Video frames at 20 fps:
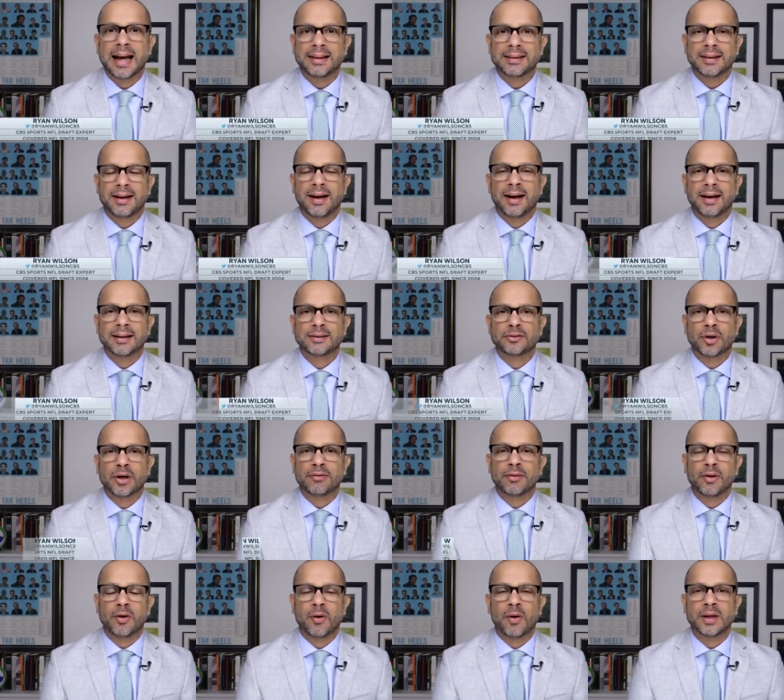that uh,
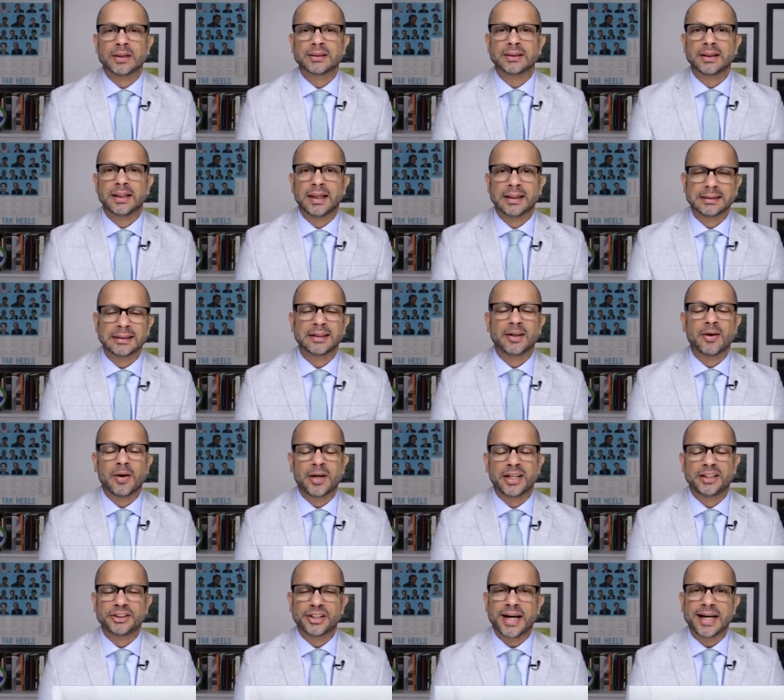Trevor Lawrence isn't
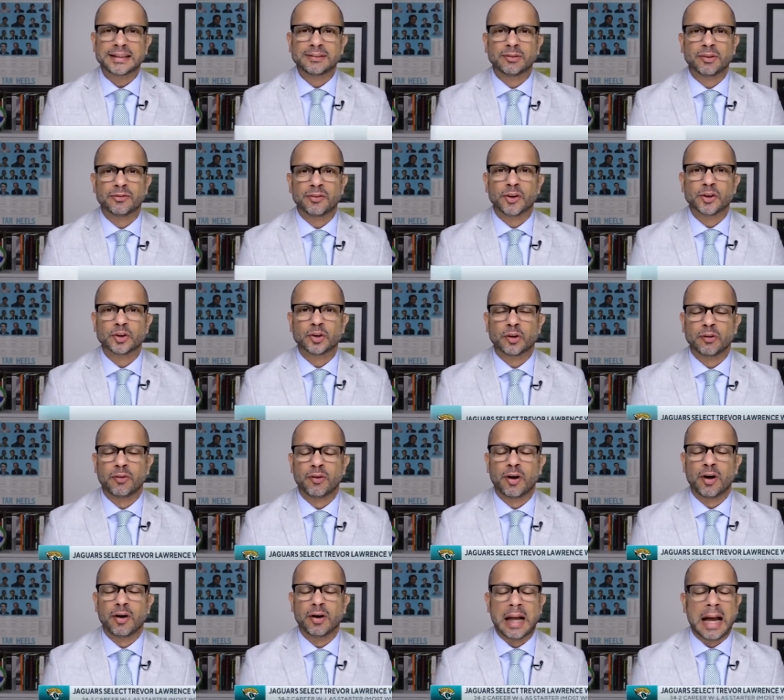going to Jacksonville first
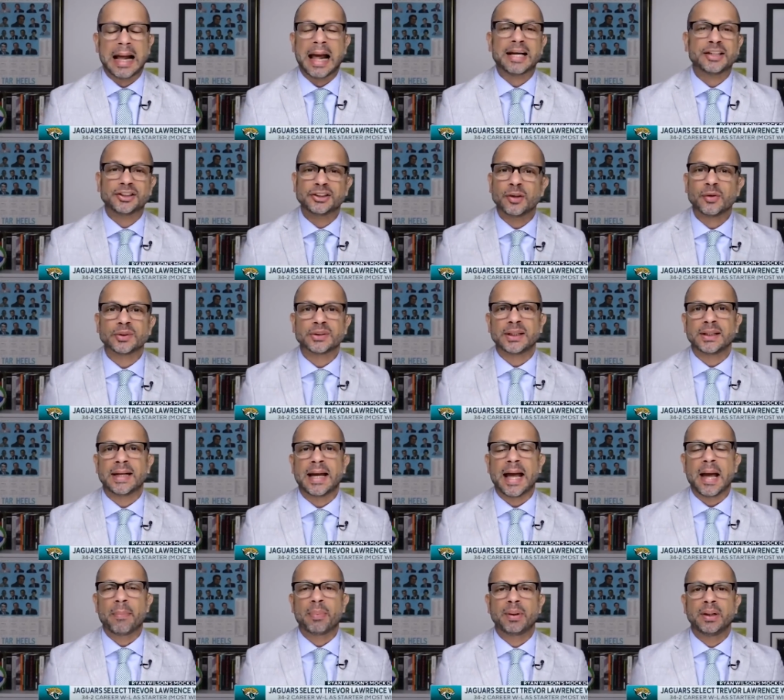overall. I, I just don't see it
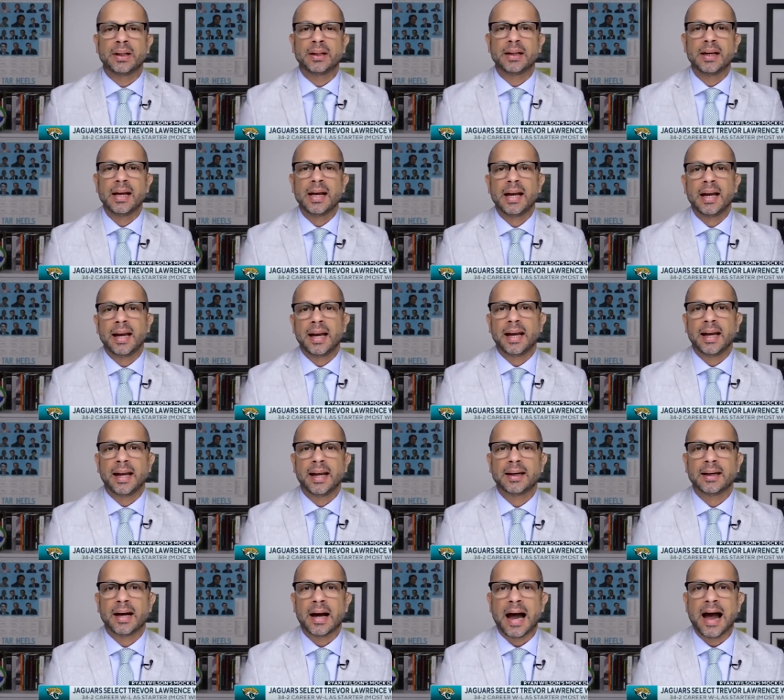happening.
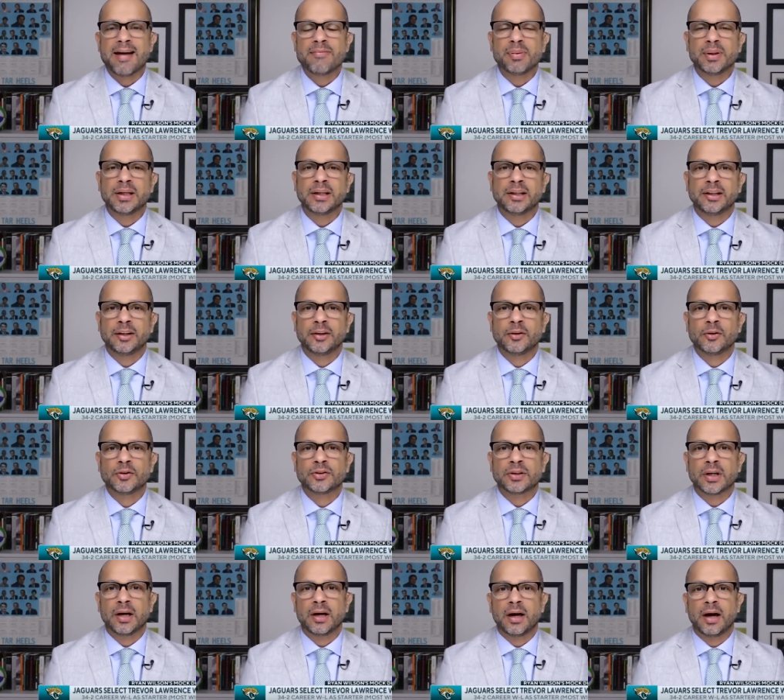And uh, I've been
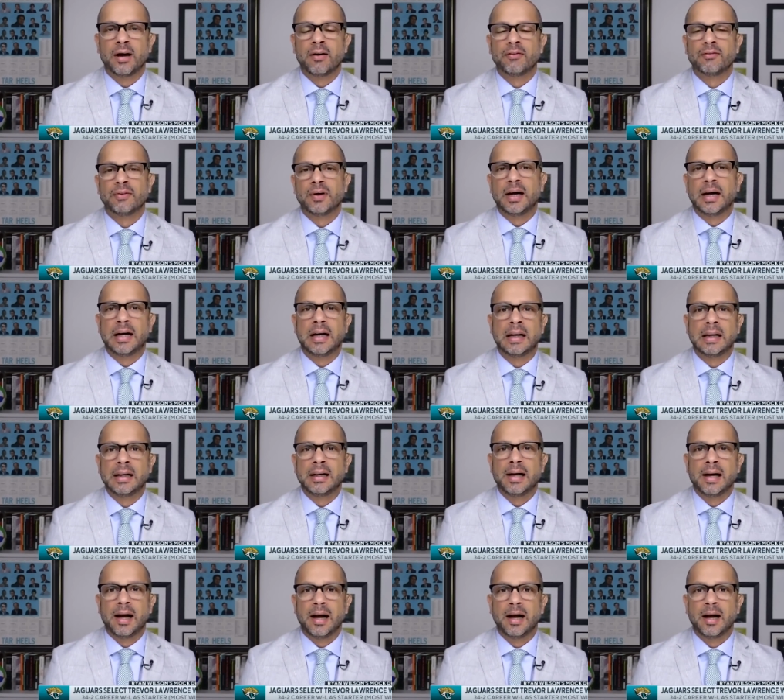accused uh, of uh,
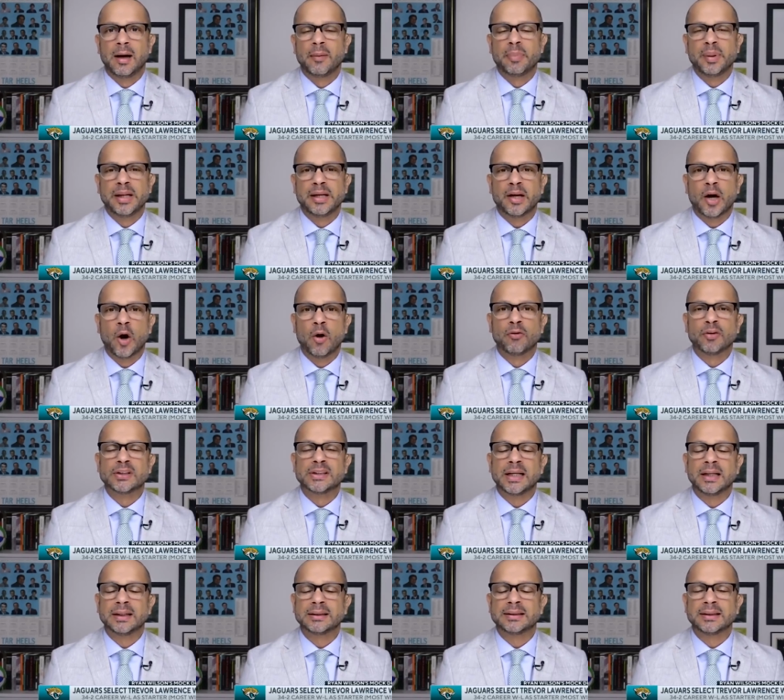uh, being
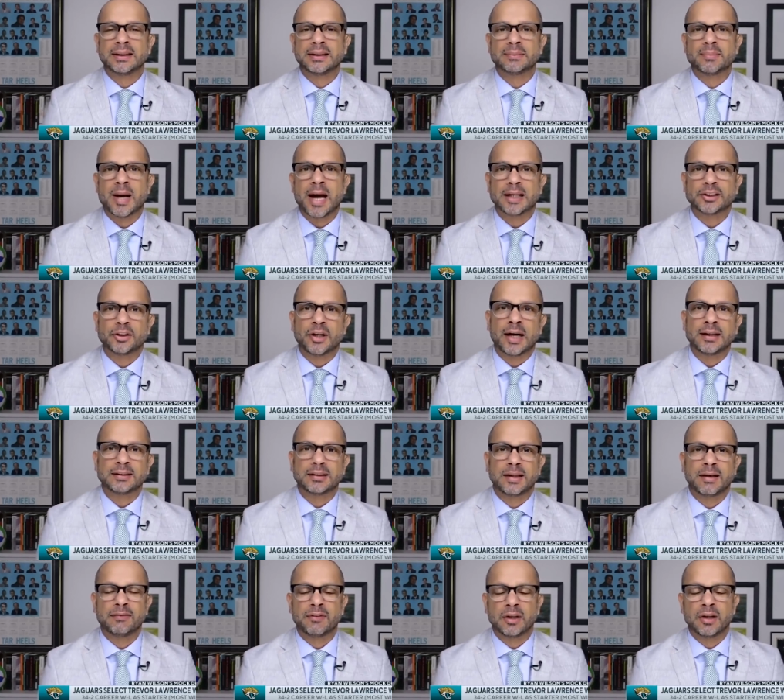overzealous in these mock
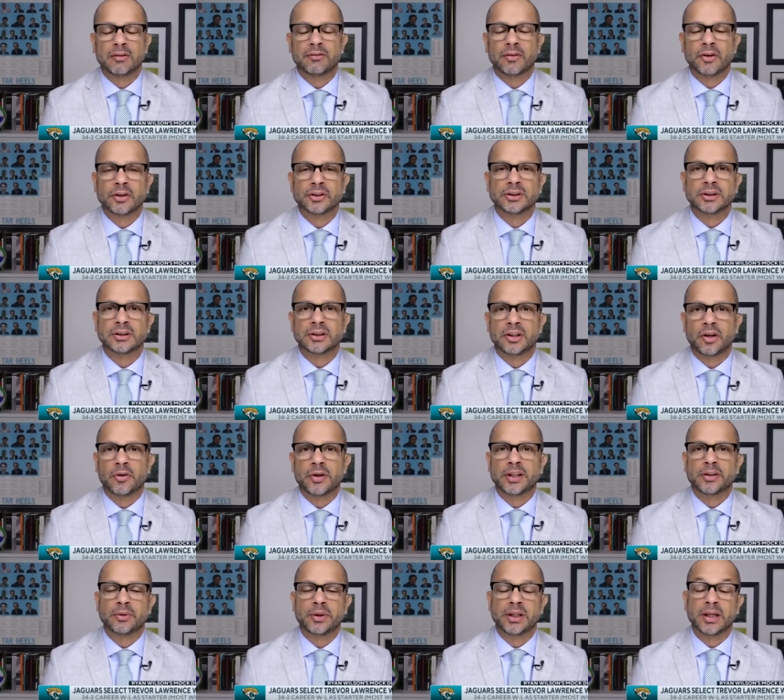drafts that I've done. Version
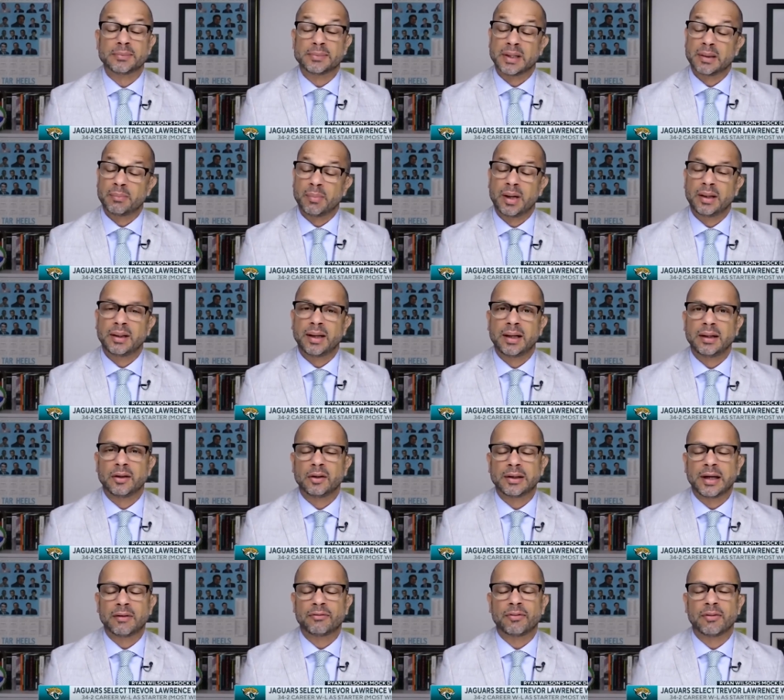33 comes out Monday.
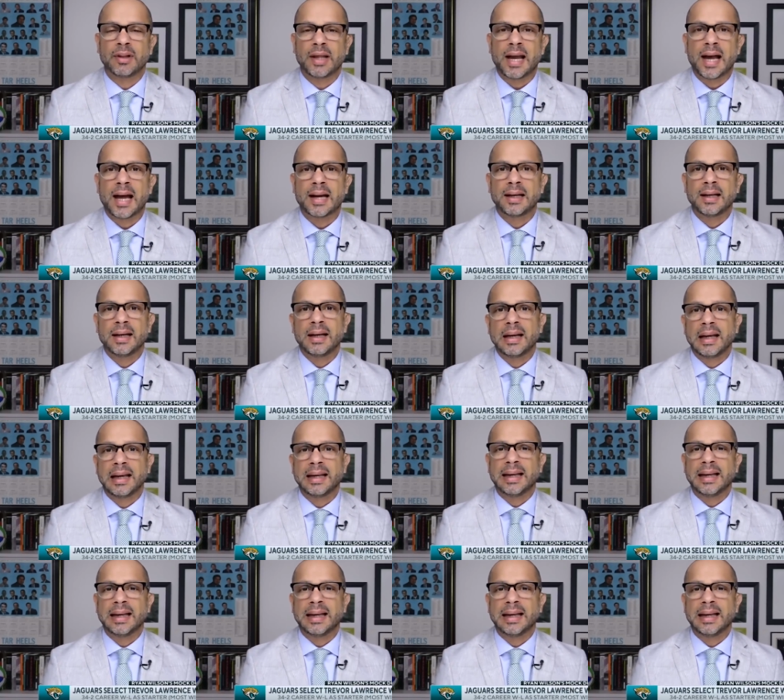Look out for that.